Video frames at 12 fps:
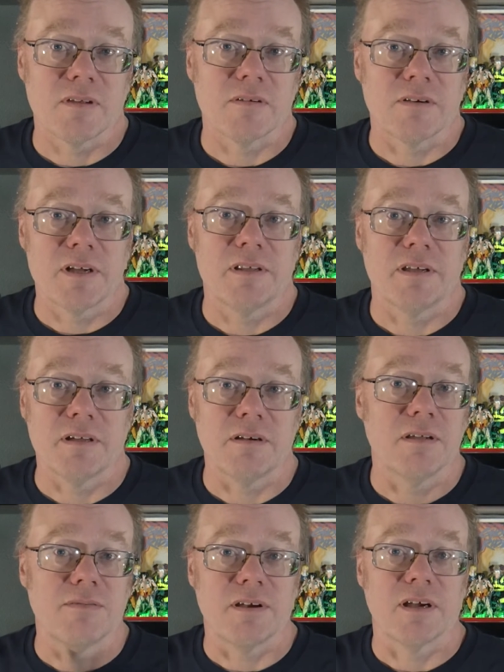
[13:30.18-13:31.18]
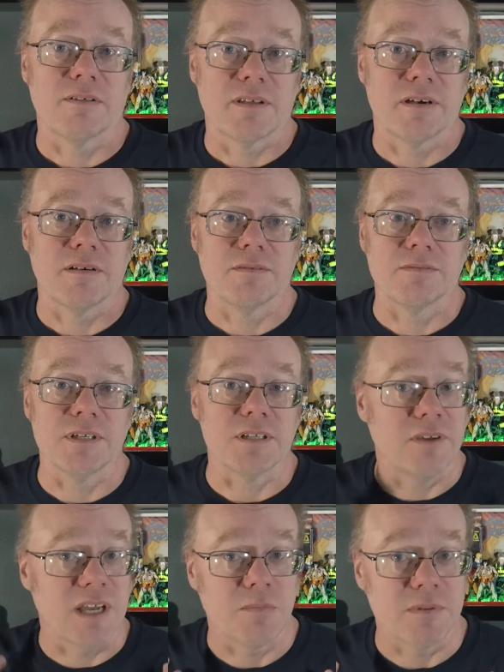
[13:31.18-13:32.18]
Rod Taylor, if you're out there and
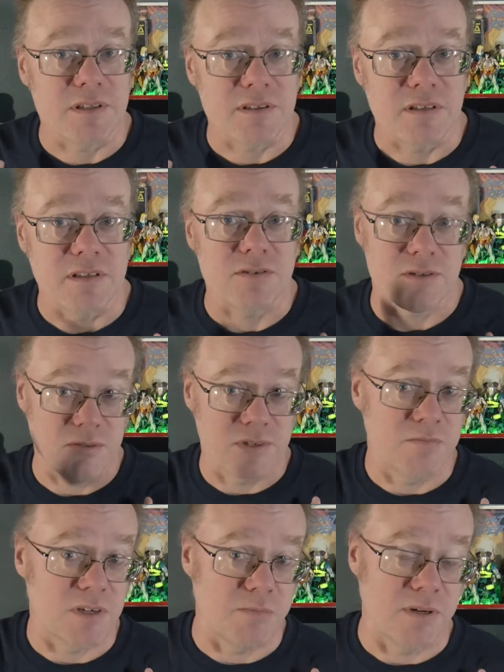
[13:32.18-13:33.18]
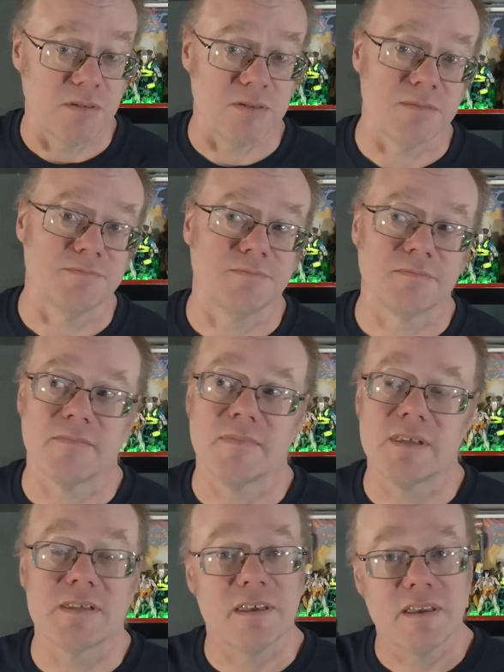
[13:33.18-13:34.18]
you happen to see this or read my post,
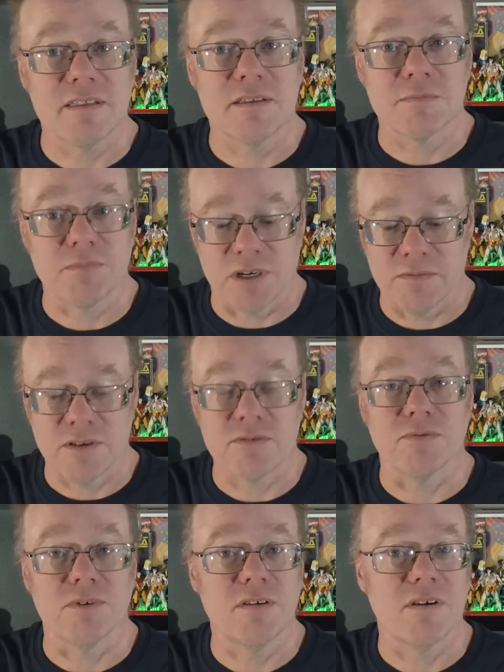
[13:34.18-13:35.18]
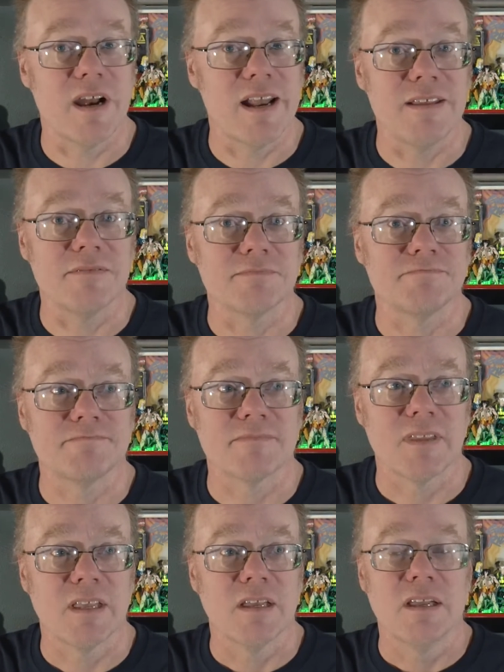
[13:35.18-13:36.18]
take this premise, rewrite it,
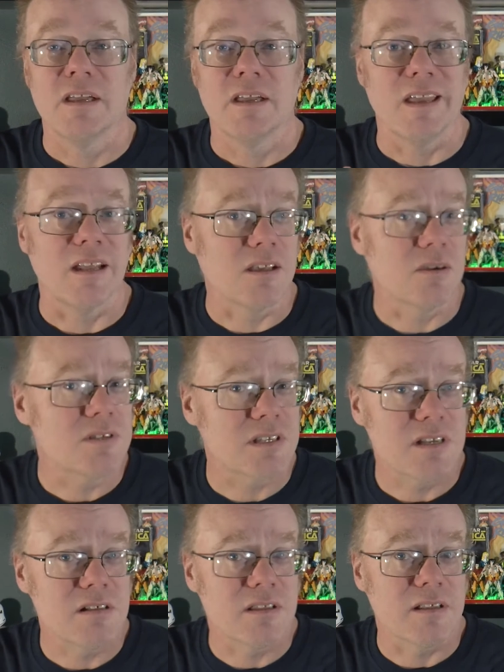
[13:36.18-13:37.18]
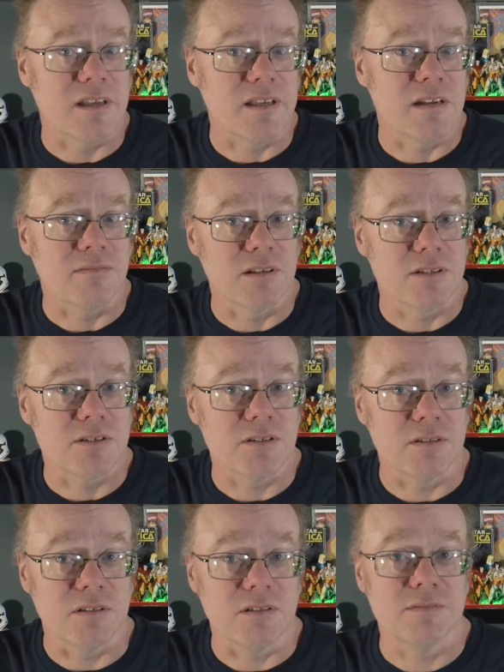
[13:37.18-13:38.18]
and go sell it to, like, Netflix or
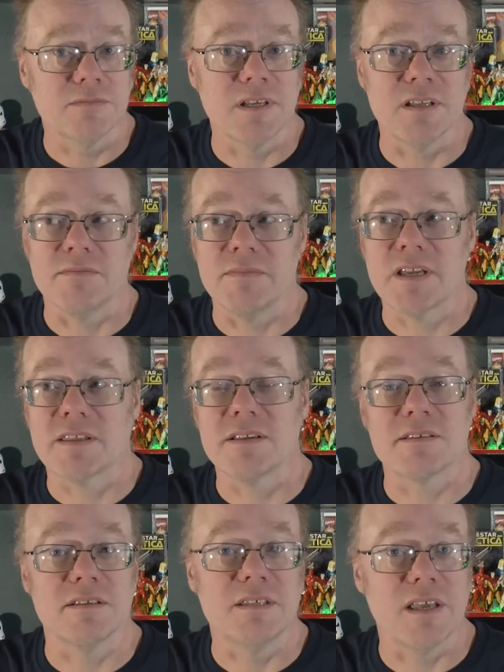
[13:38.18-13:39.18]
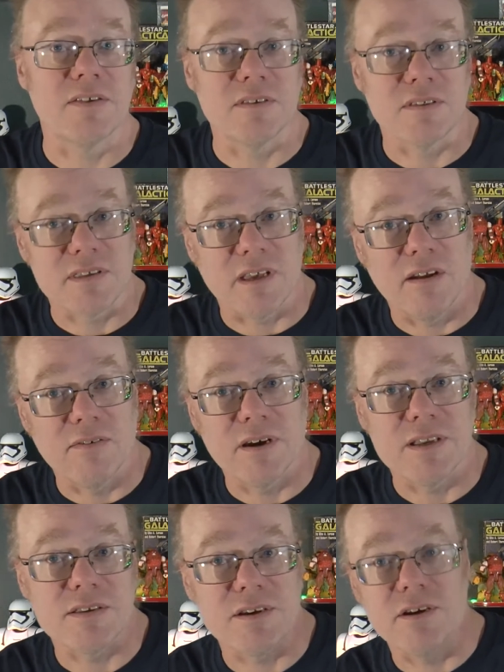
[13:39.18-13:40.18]
Hulu and make this a decent
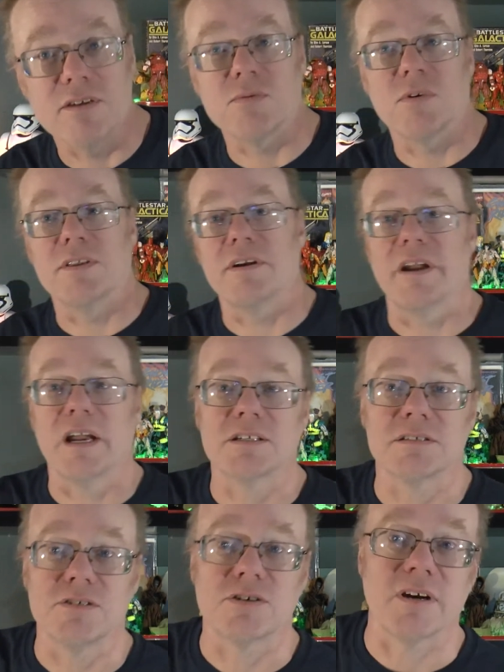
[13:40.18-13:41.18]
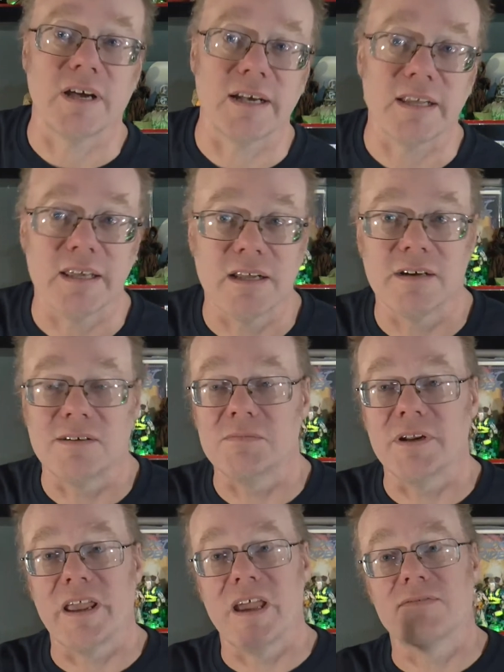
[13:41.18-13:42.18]
sci-fi series where they're actually trying to get home
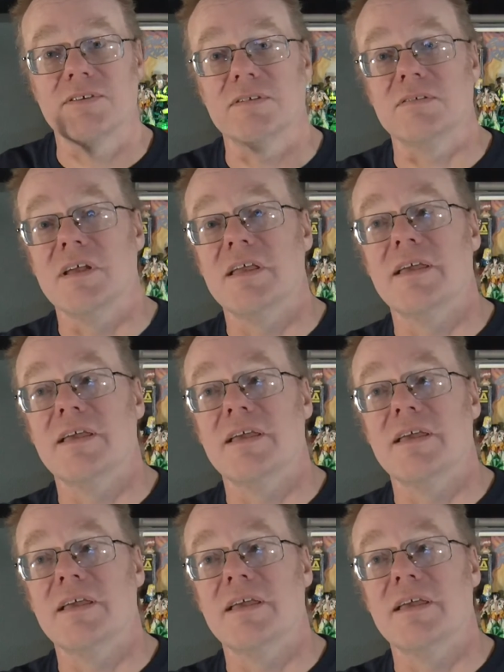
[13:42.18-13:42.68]
and have to